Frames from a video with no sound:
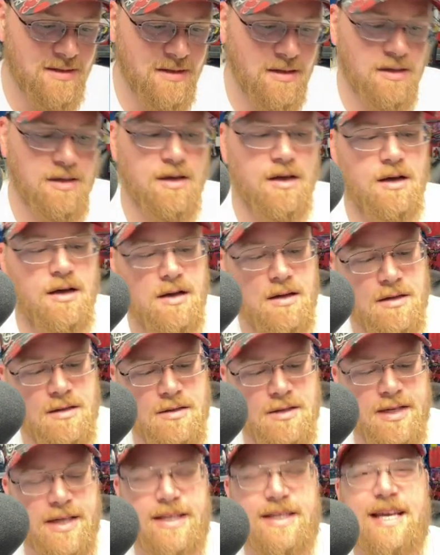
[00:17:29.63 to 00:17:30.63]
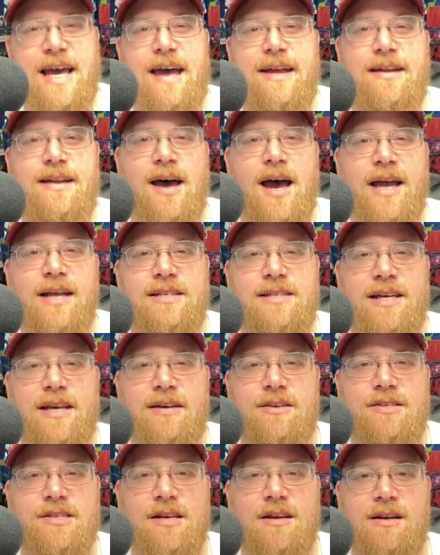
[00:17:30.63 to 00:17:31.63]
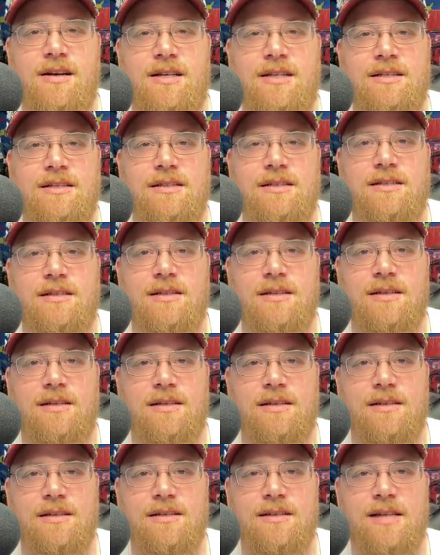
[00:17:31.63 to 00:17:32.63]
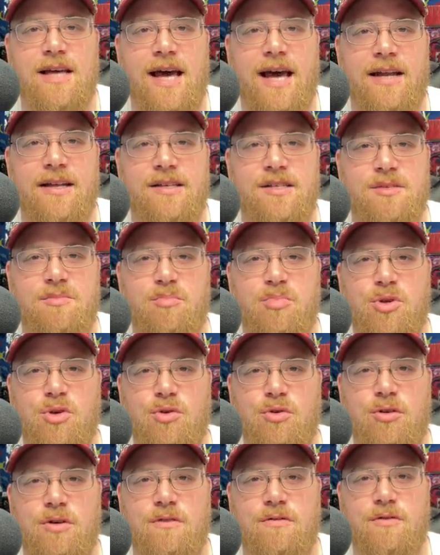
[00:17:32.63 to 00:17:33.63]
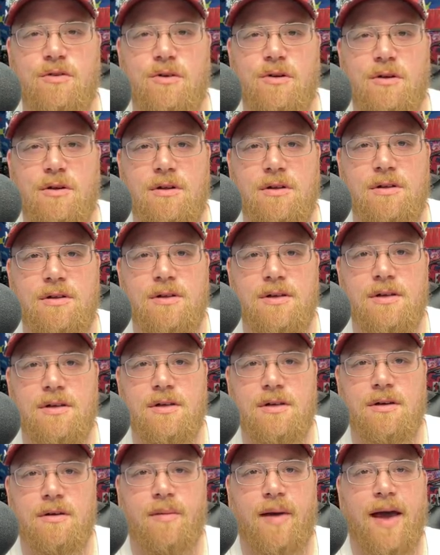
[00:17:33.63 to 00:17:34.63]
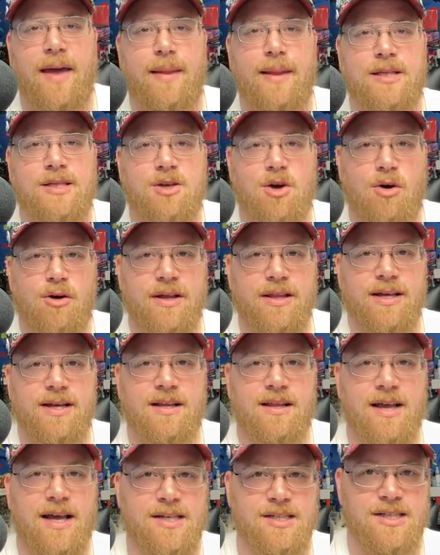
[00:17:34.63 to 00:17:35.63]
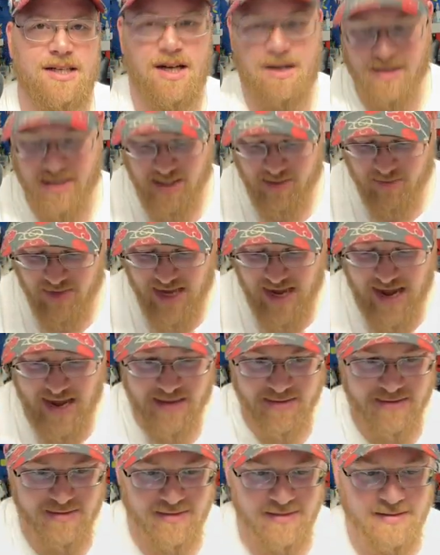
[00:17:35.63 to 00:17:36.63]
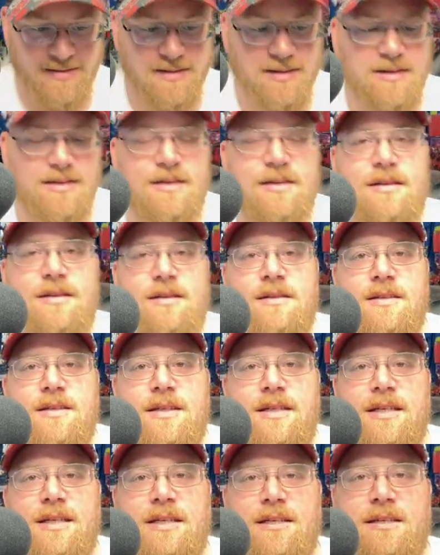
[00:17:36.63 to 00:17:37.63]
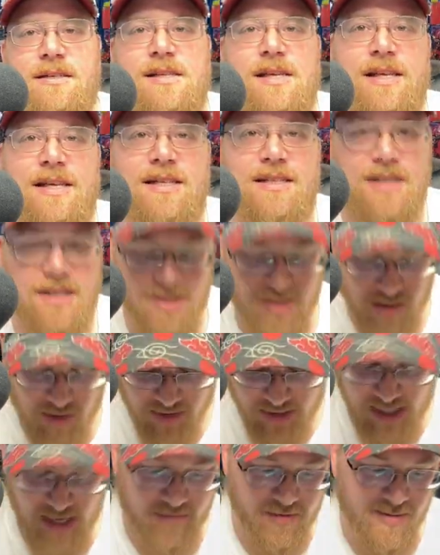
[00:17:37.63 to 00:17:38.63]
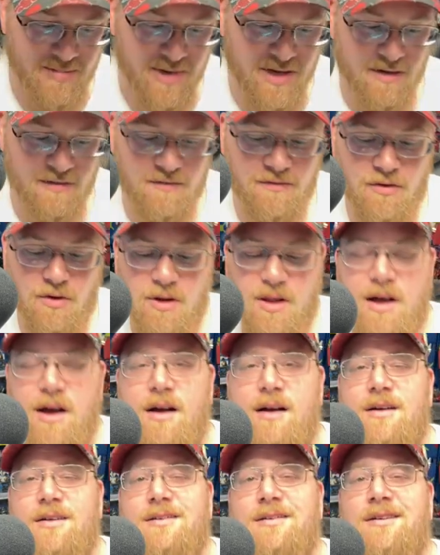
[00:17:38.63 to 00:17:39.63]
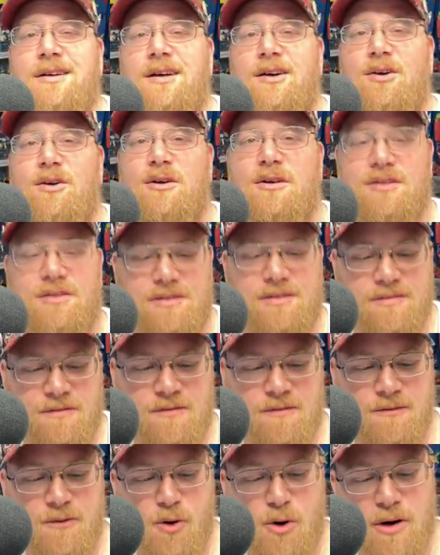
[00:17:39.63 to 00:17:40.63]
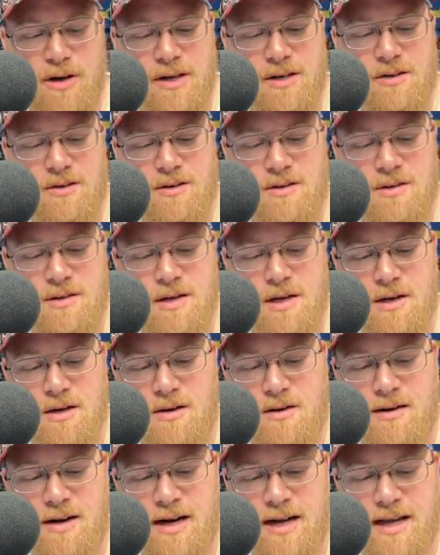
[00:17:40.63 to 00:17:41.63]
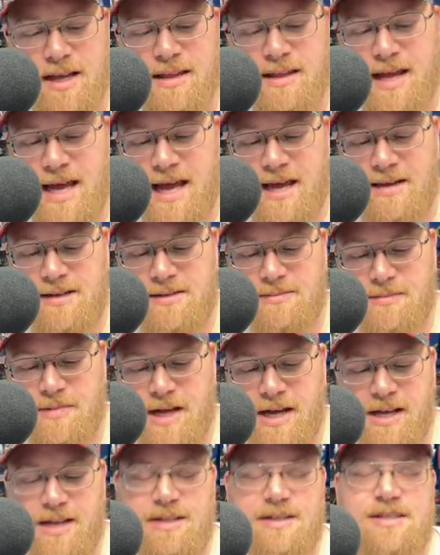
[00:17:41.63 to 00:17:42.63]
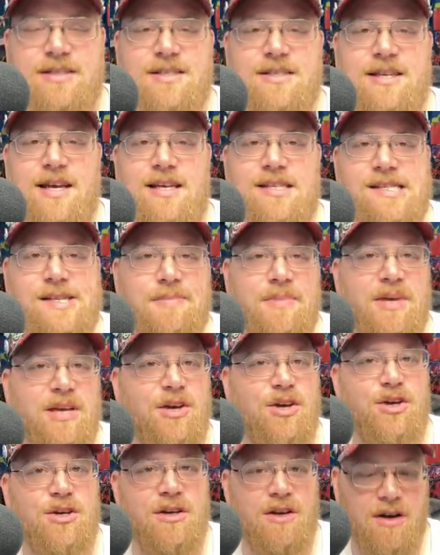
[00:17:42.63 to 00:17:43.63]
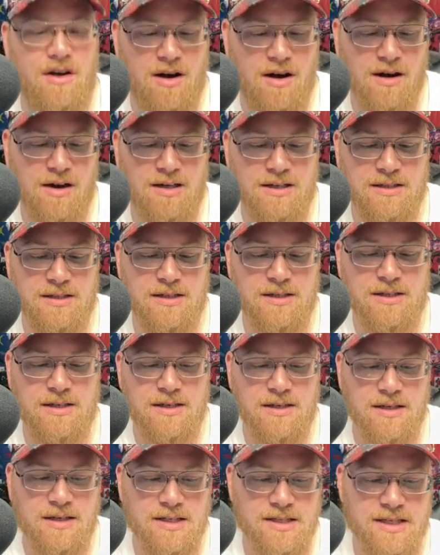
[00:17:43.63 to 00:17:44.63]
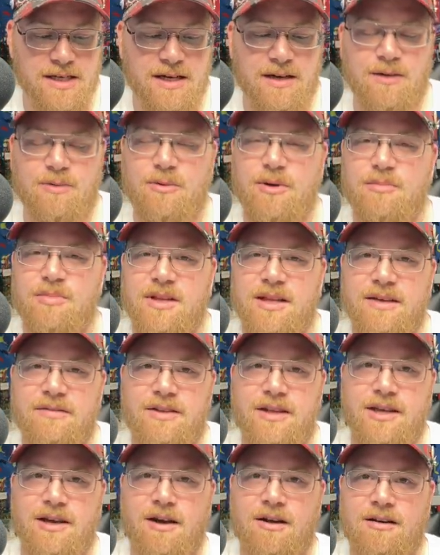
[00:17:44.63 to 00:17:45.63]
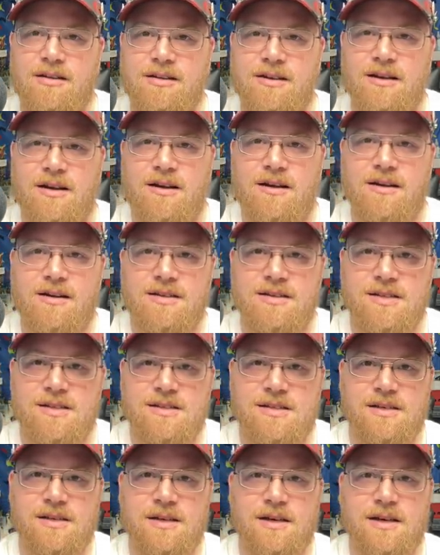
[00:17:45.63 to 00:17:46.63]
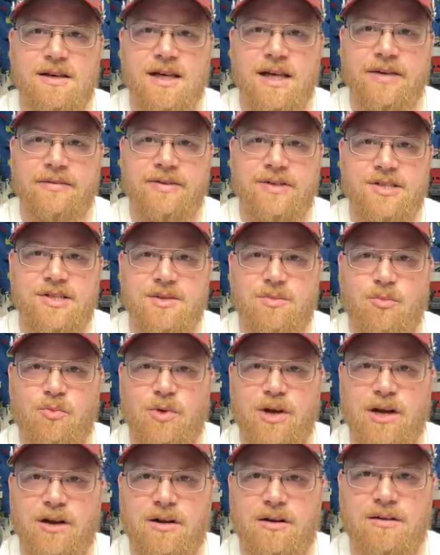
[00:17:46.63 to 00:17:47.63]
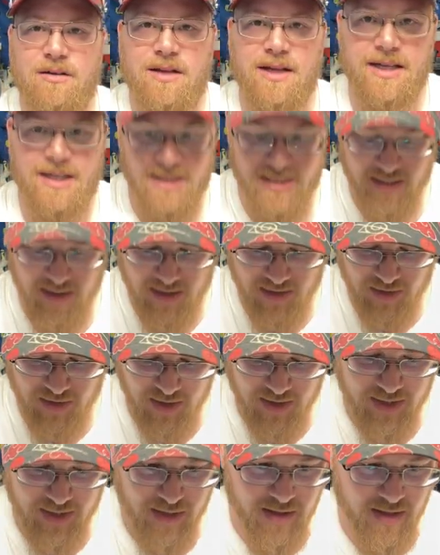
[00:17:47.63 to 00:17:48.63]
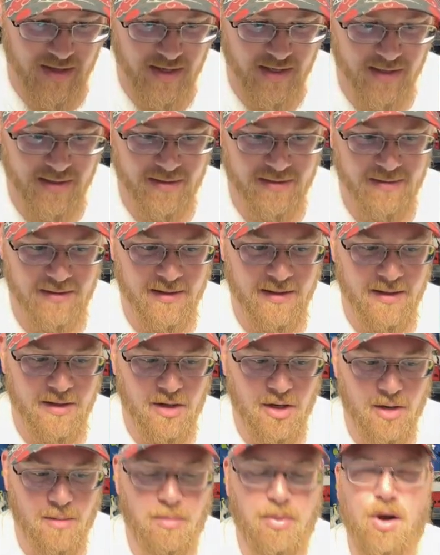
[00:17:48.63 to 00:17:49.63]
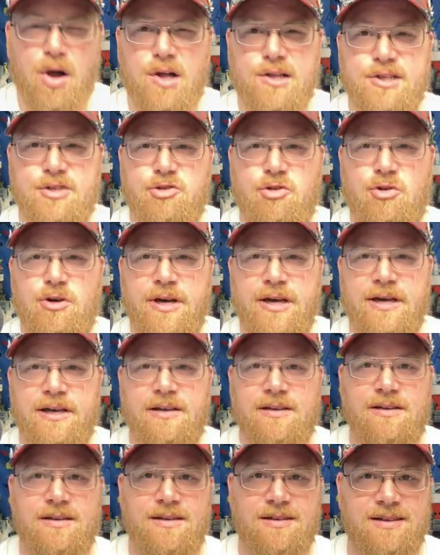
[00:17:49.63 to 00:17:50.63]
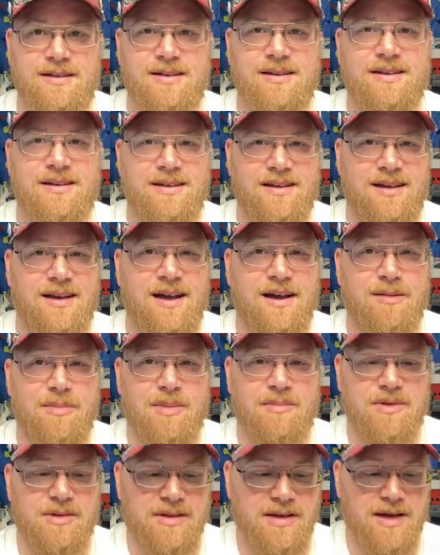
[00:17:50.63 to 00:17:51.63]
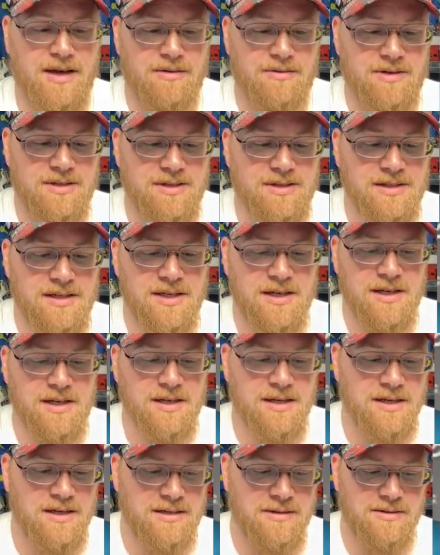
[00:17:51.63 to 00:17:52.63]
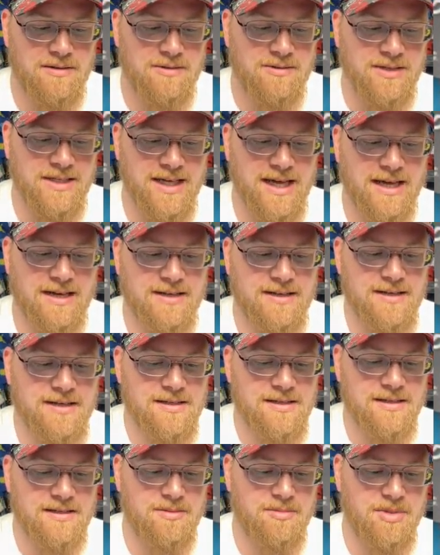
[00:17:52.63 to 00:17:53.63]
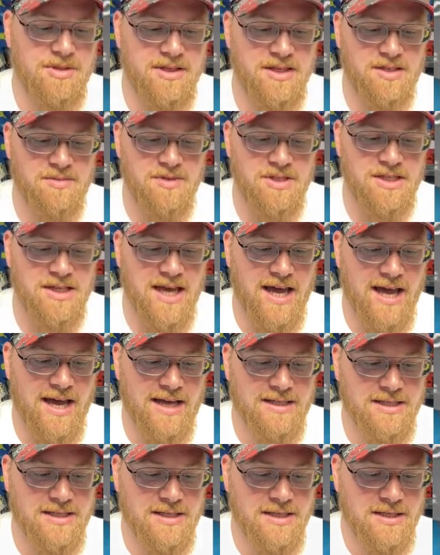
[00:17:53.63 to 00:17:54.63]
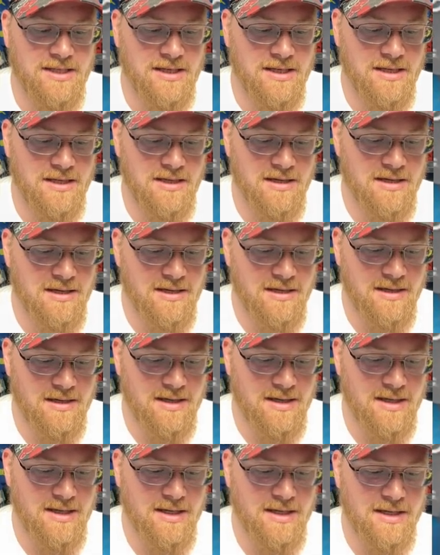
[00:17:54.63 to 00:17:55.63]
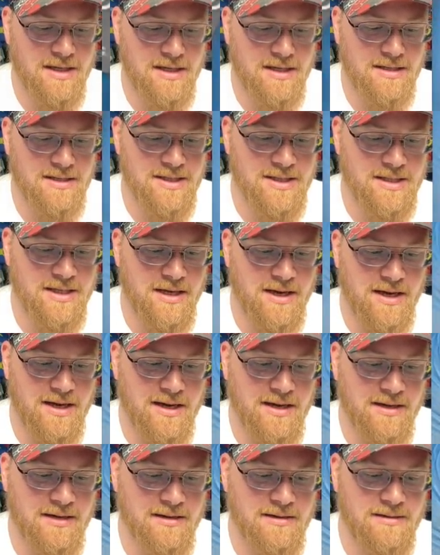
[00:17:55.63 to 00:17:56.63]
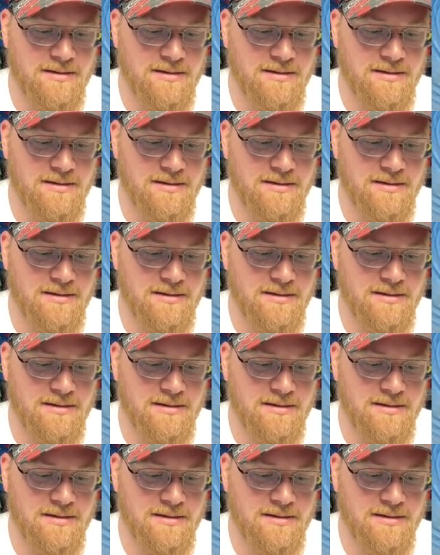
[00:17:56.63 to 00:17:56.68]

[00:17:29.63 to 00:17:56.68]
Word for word: Ugh, look at that Ninetales art. That is beautiful. Man, that's going in the collection. I'll keep that. It doesn't always have to be a full art or foil or any of that. Man, it just has to be good art. Because here we believe in the art of the cards. Even if it's some weird lick-a-tongue looking thing or a ball toy. I remember that one. I don't know what that is. The policeman's hat. And this guy.